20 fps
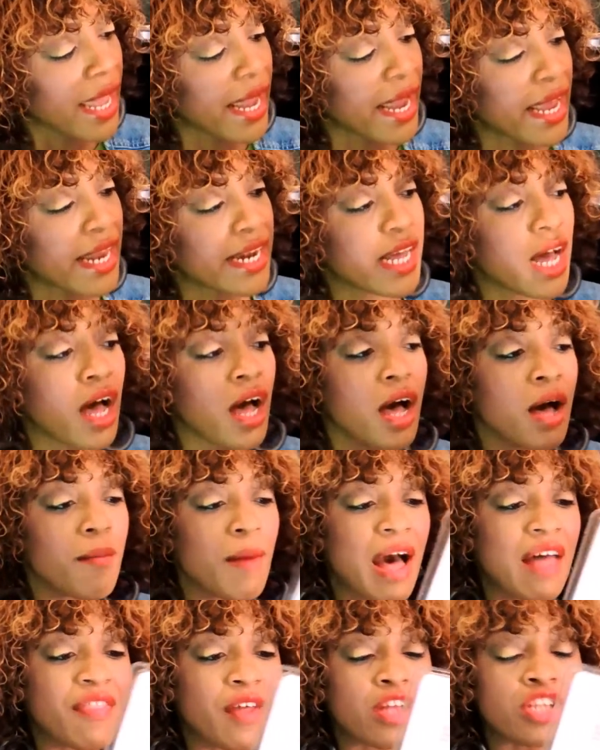And
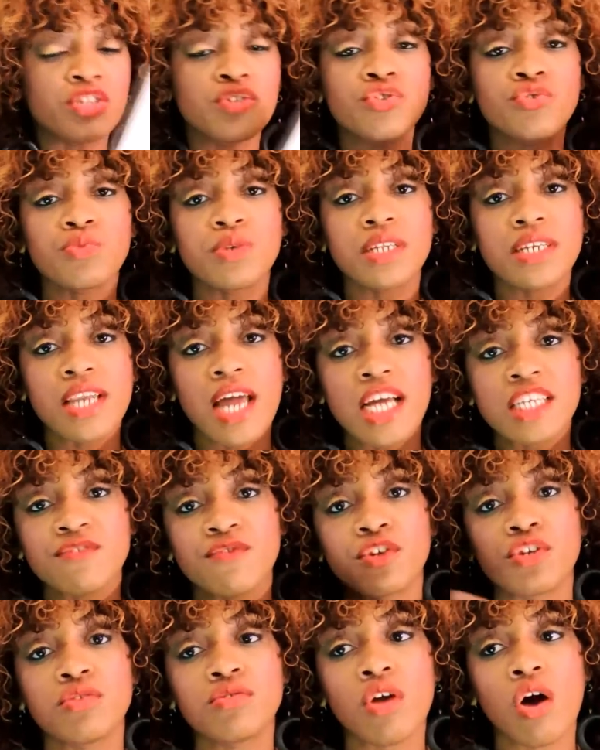um, I thought this was really nice
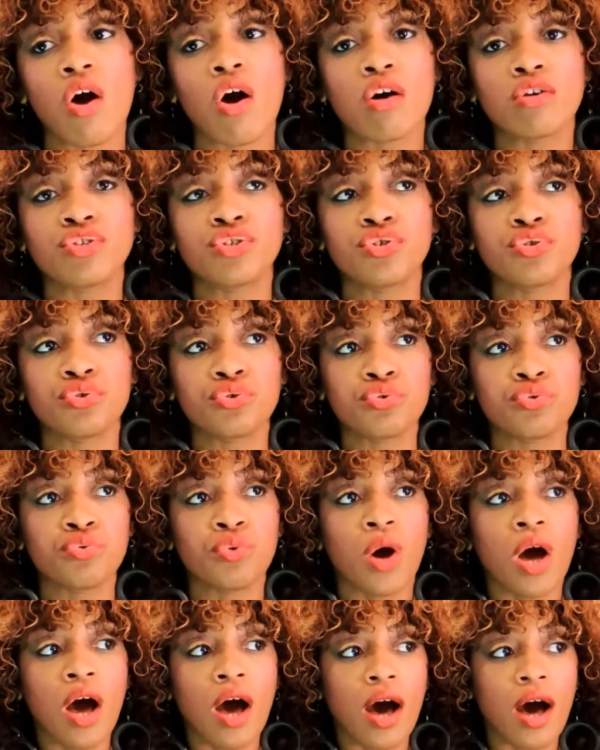for you dolls
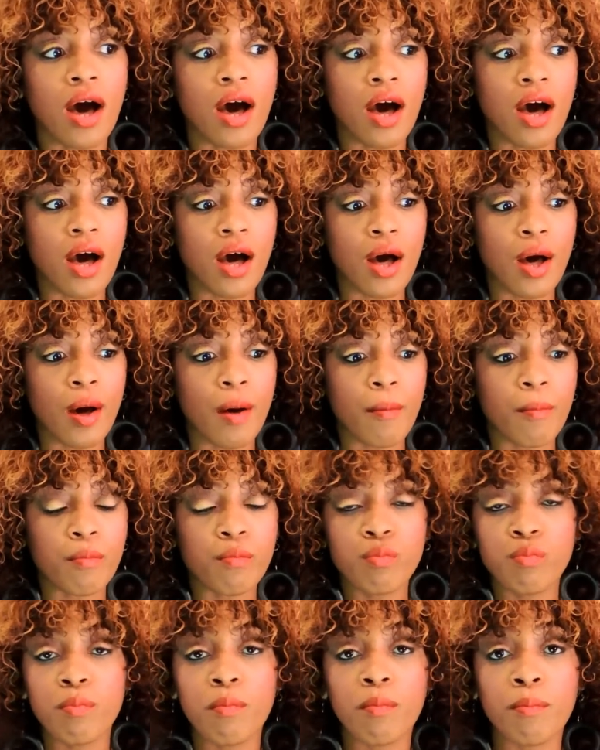who um,
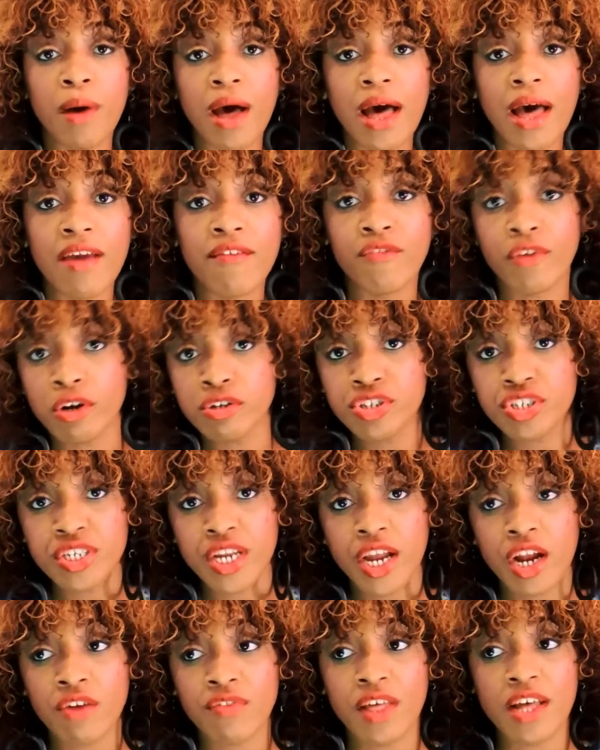buy Virgin
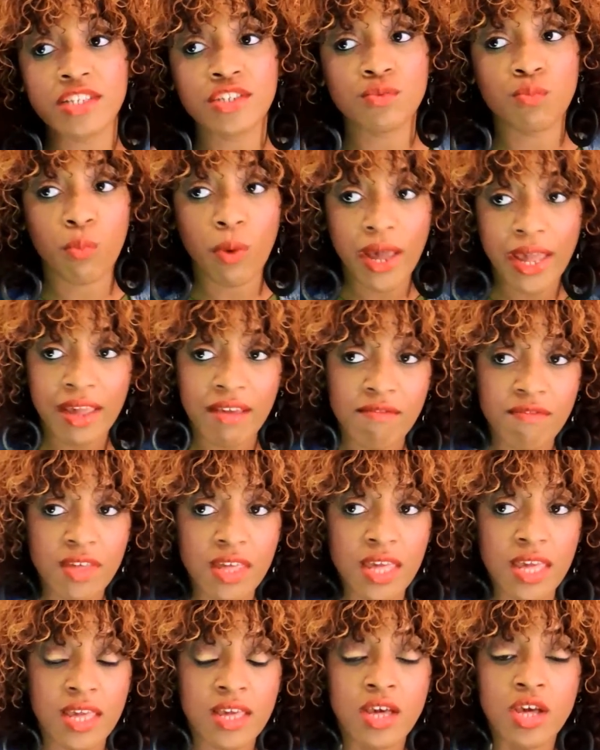Hair that's
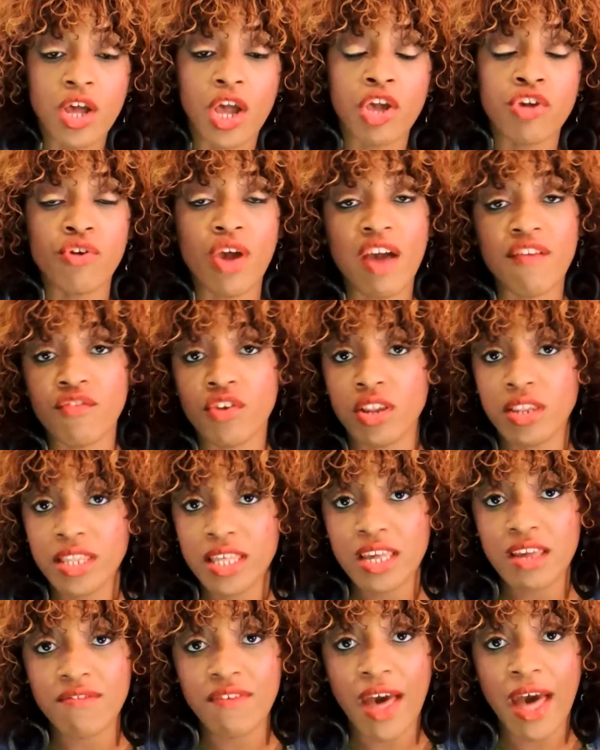wavy and you have your
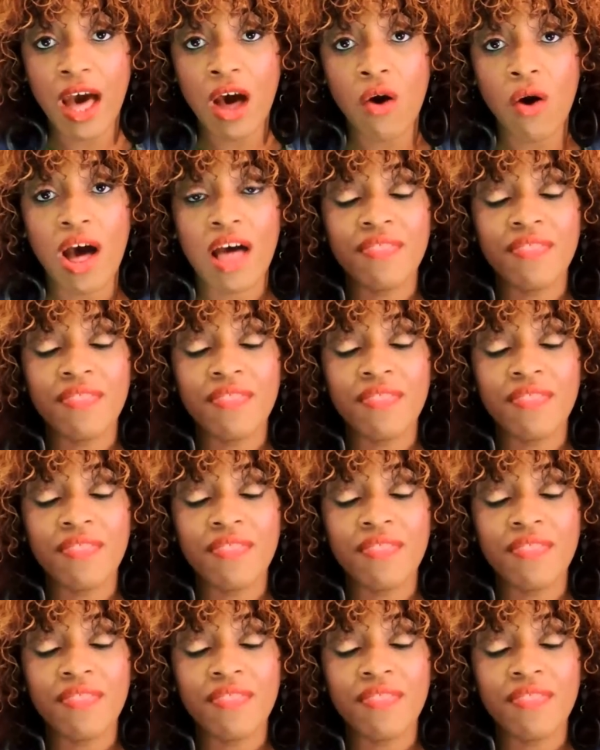leave out.